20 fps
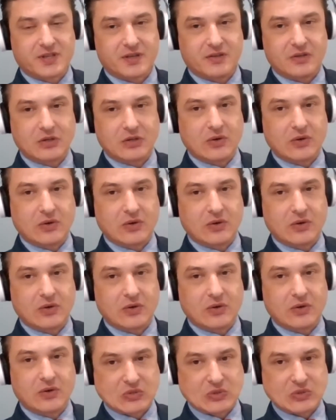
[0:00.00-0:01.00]
you know,
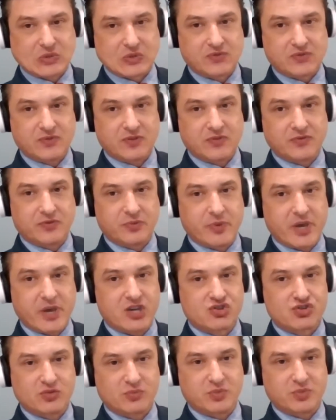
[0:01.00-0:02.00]
gathered all sorts of
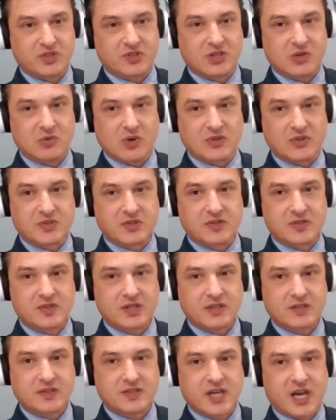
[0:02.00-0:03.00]
information, but he
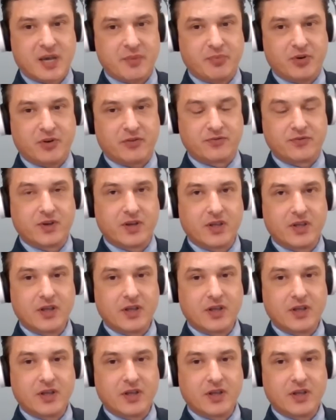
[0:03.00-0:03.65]
wasn't a type of,